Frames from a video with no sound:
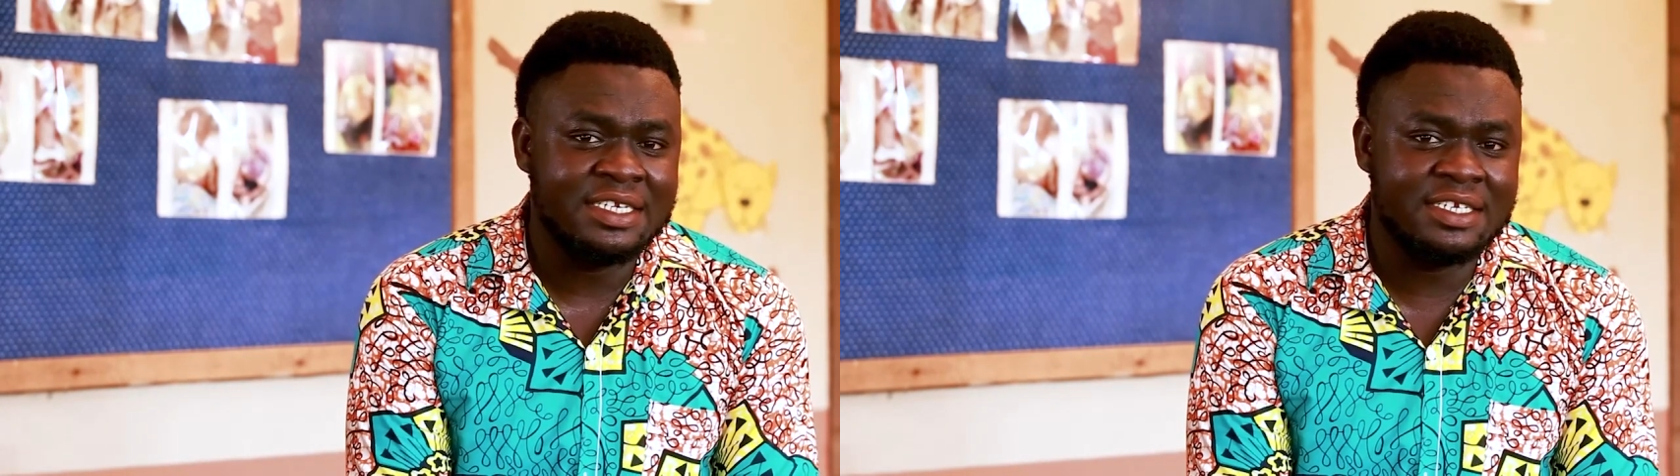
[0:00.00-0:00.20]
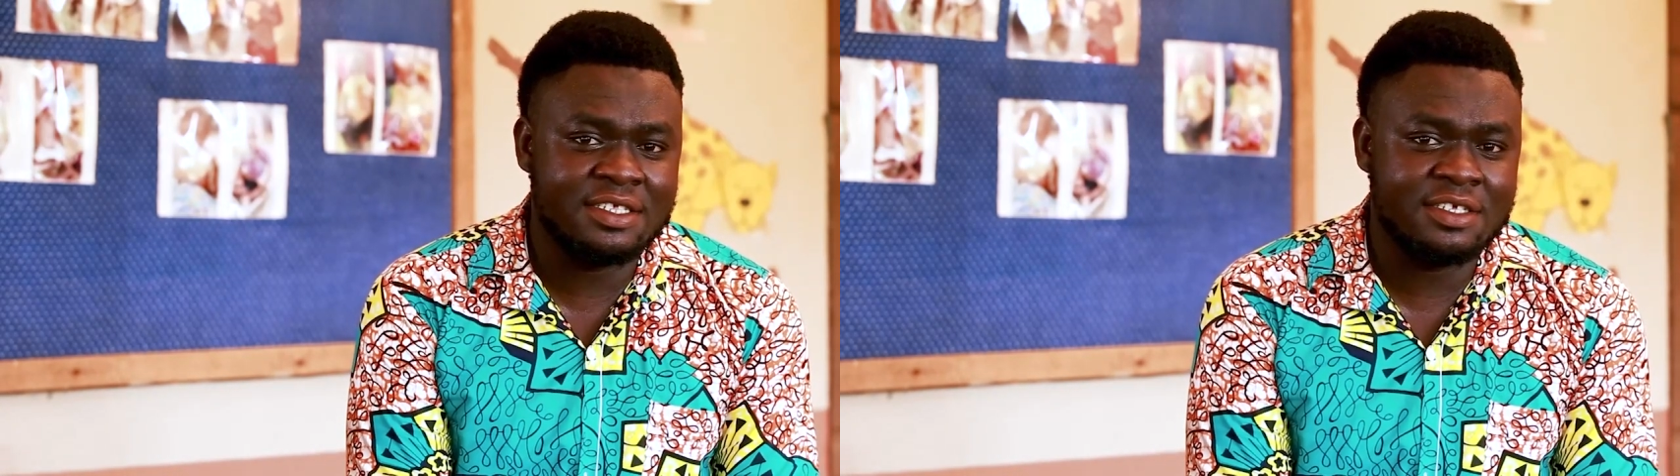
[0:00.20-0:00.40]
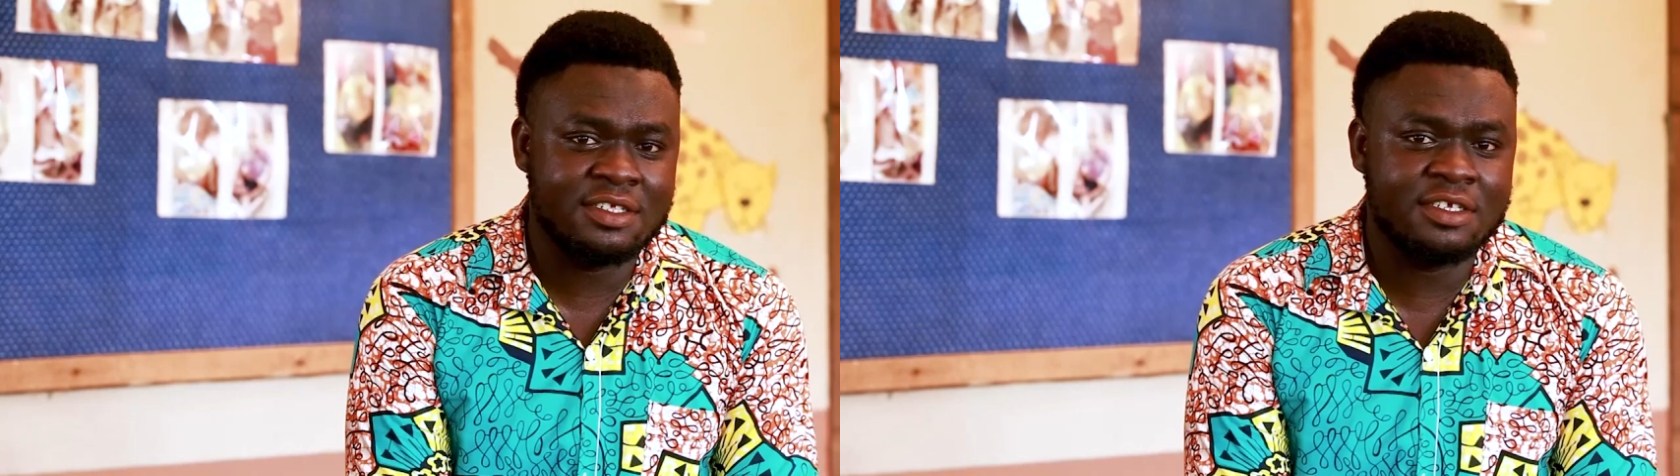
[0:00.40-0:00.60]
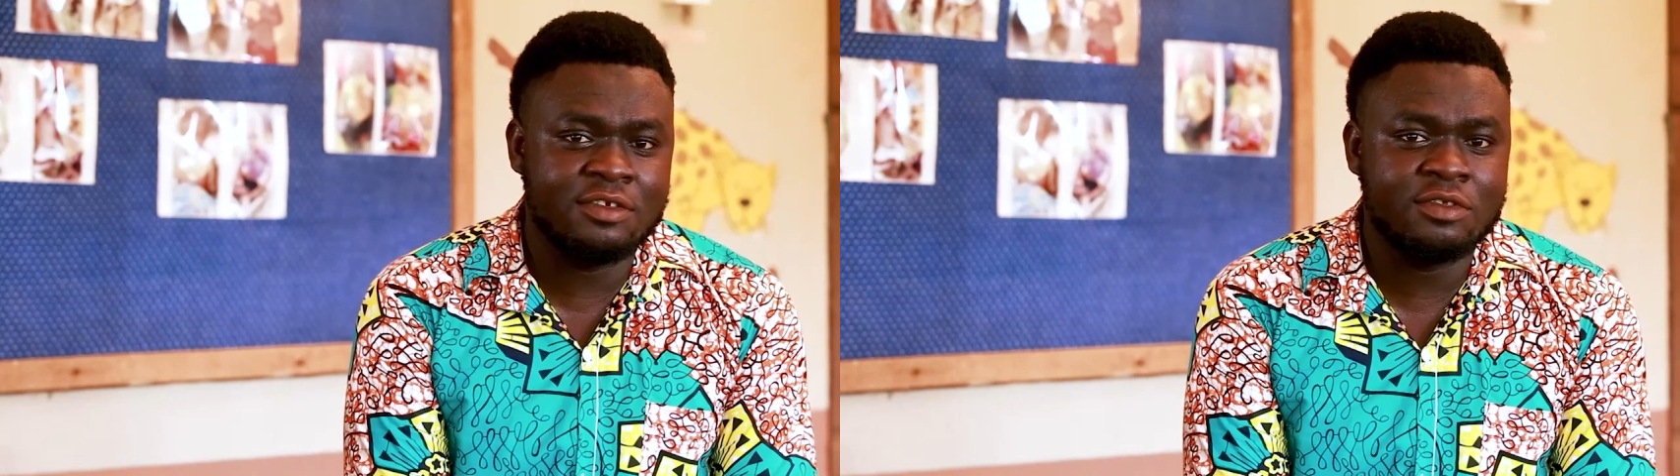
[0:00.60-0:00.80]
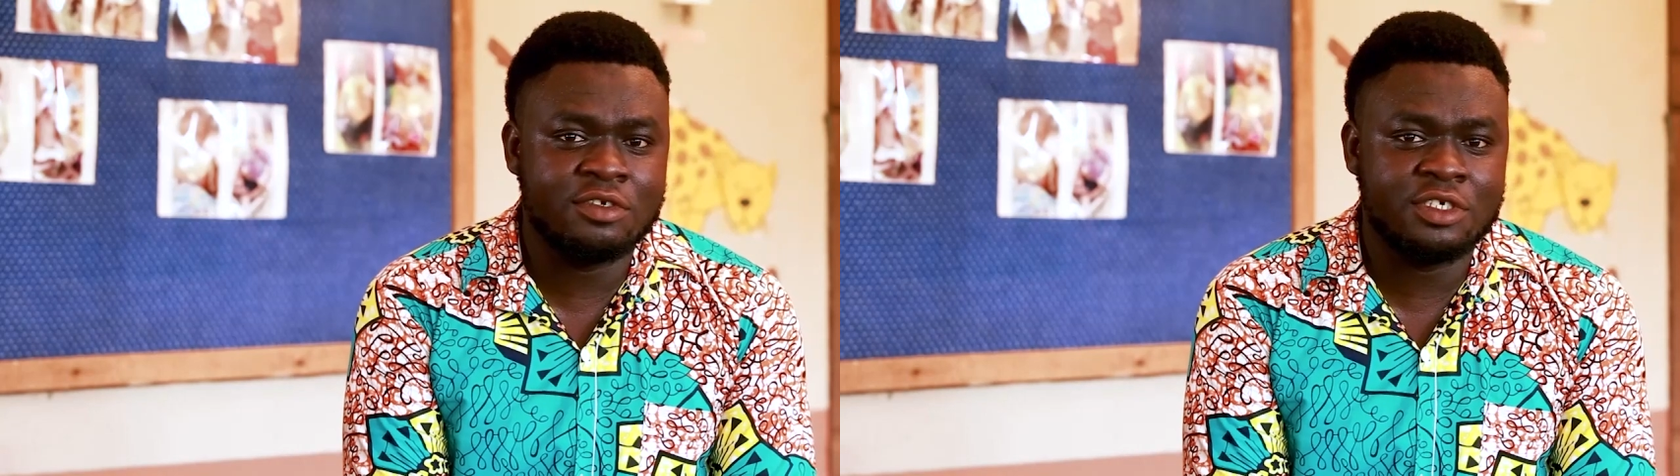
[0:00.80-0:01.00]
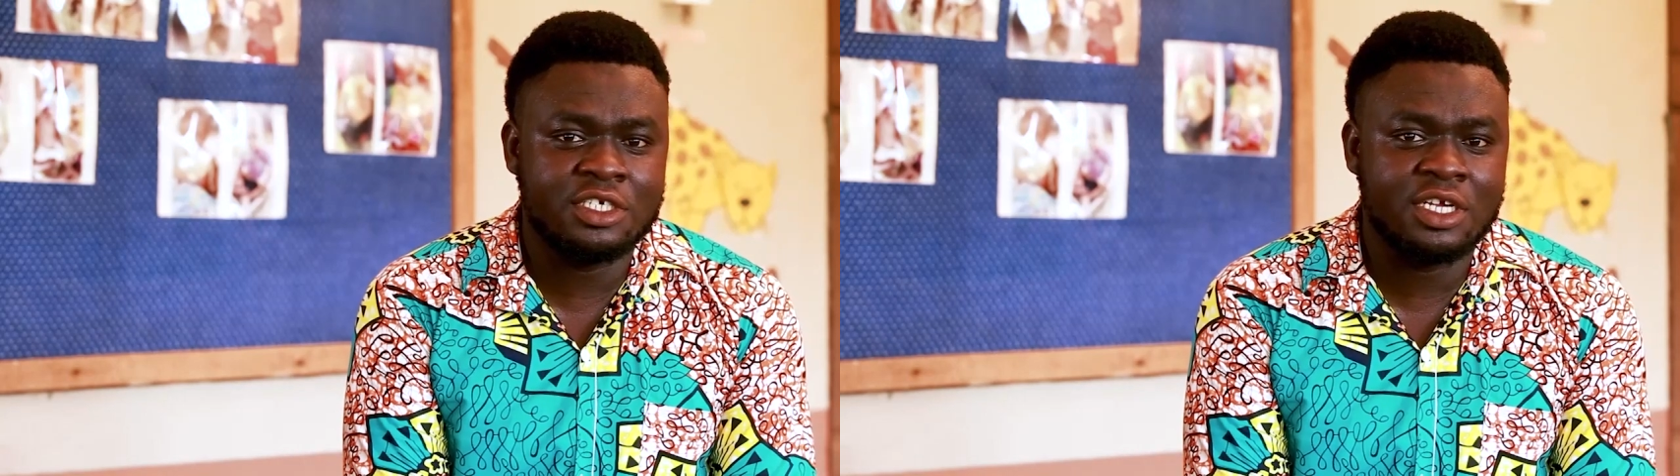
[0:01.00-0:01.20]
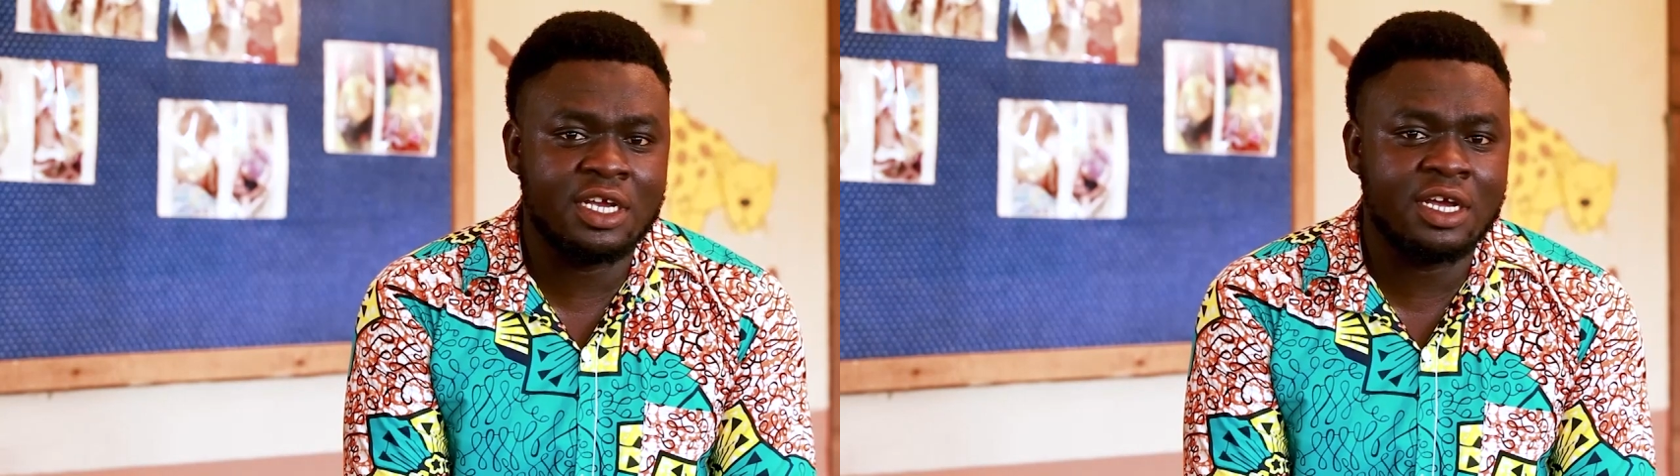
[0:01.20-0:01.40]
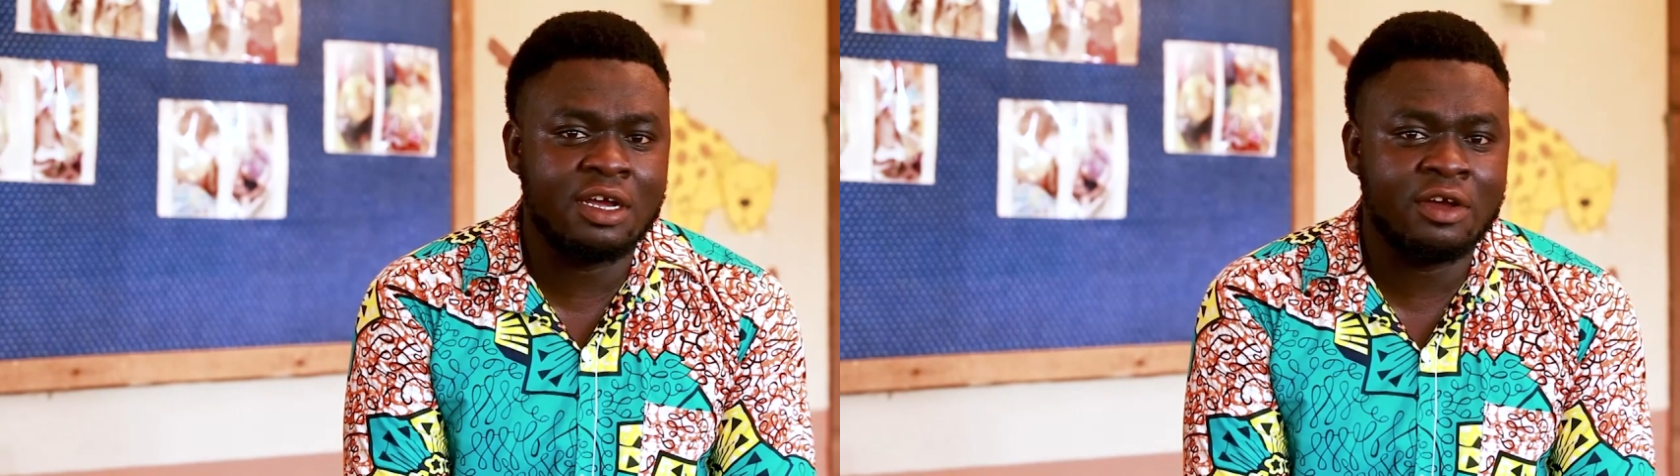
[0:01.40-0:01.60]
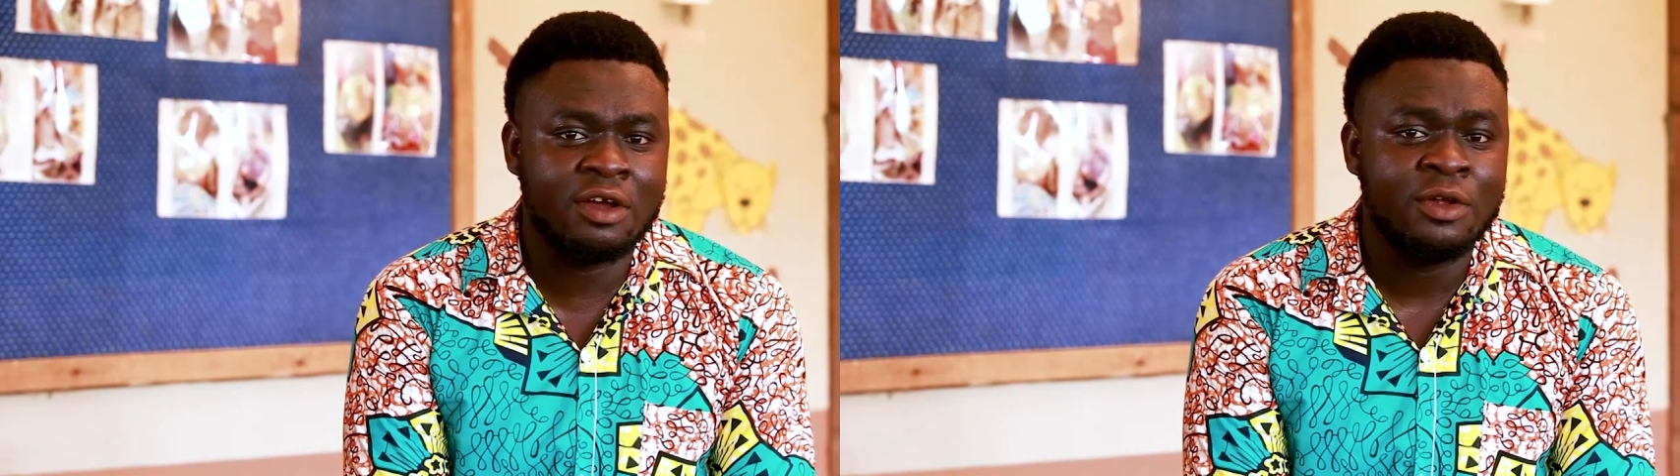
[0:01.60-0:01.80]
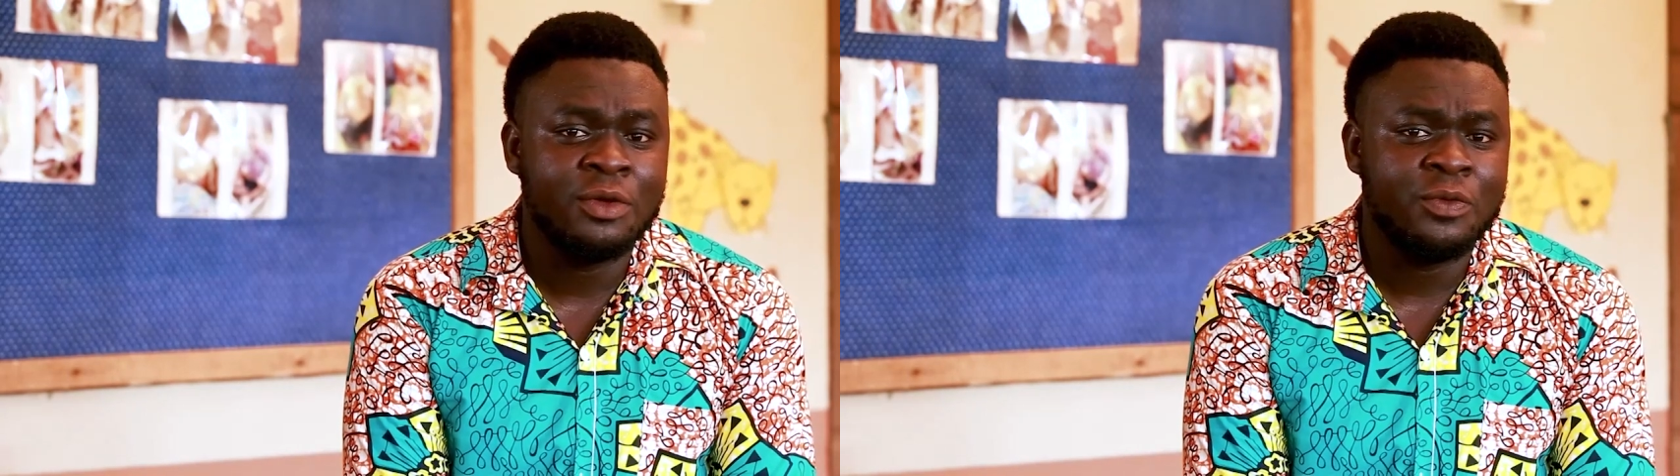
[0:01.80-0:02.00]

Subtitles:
This is the Nutrition Hour.